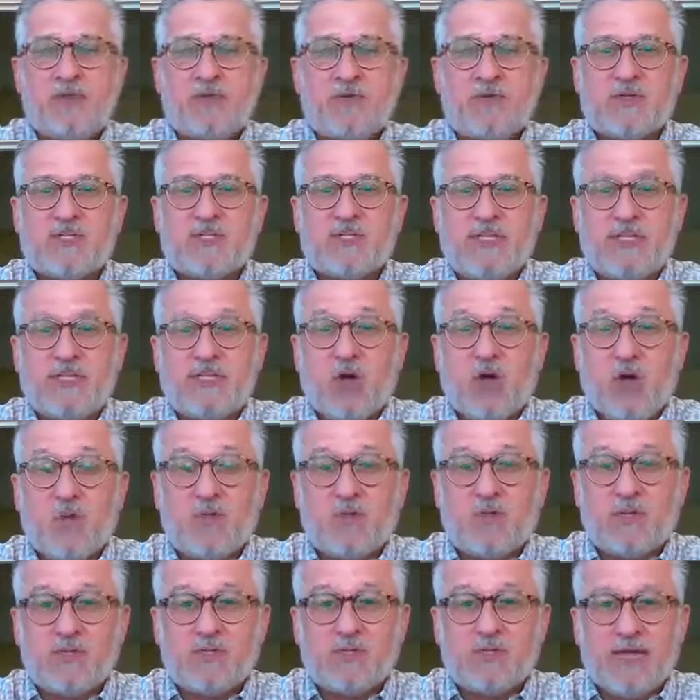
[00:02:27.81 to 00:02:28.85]
Christine
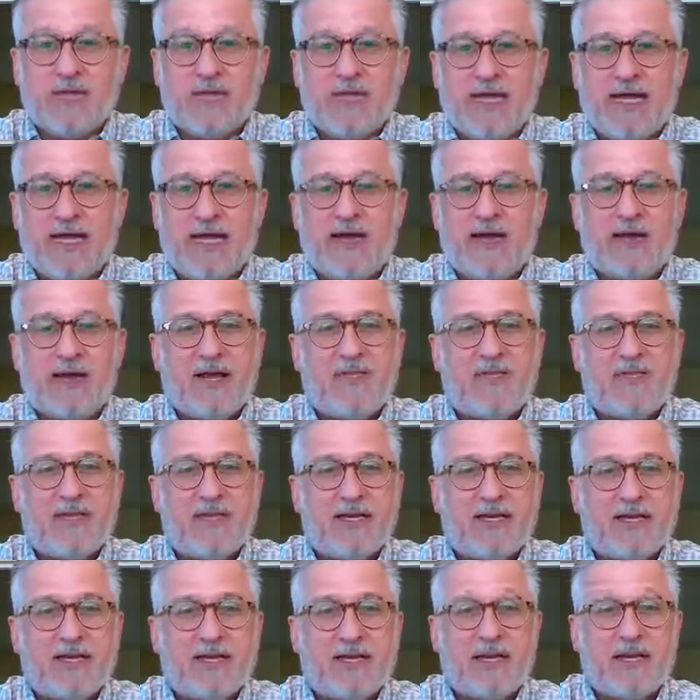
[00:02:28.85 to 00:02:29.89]
Copeland's been down, I
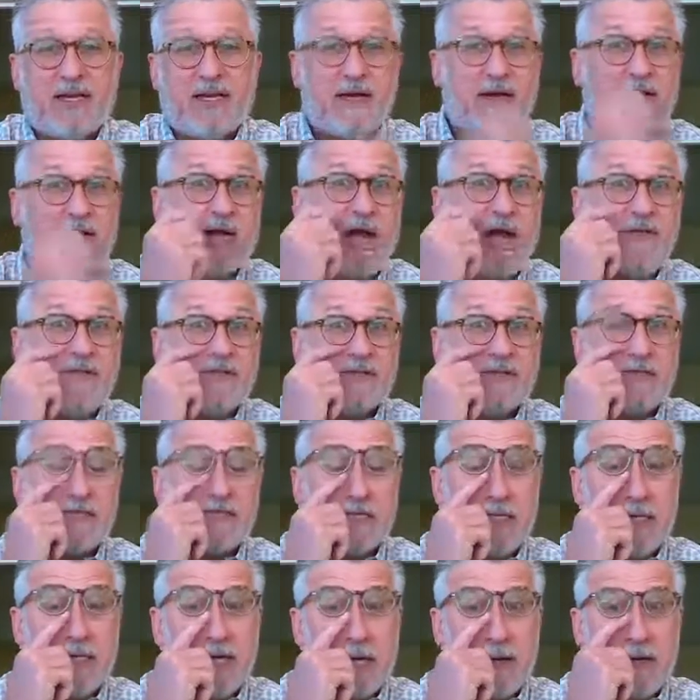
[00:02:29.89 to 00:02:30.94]
think,
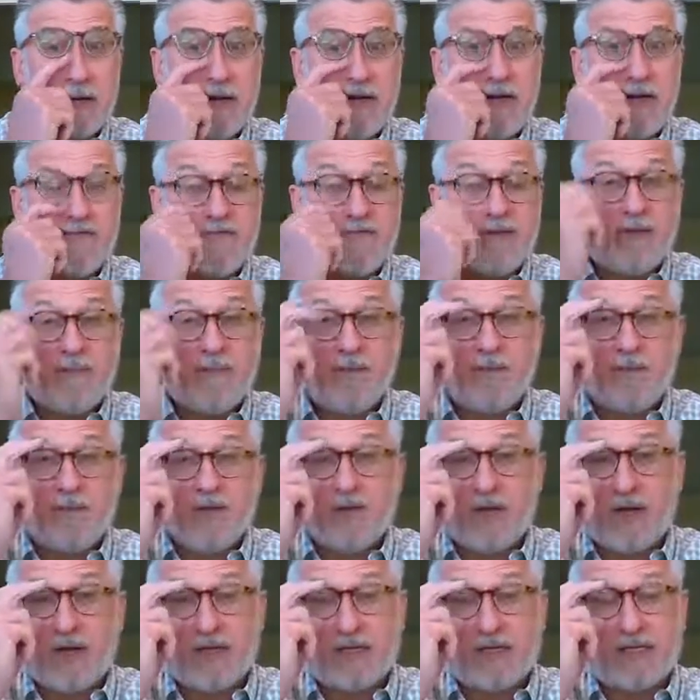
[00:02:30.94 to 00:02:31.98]
Galveston area, if I remember
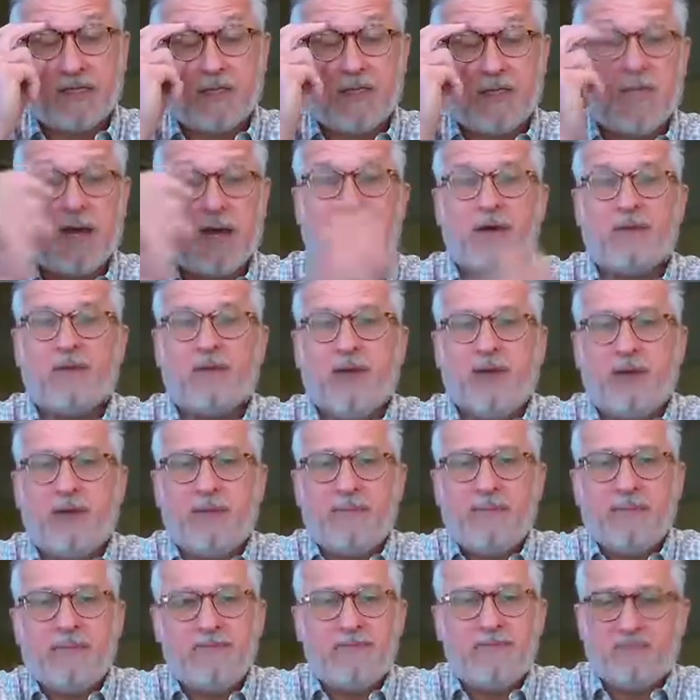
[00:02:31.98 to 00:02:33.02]
correctly, or Padre.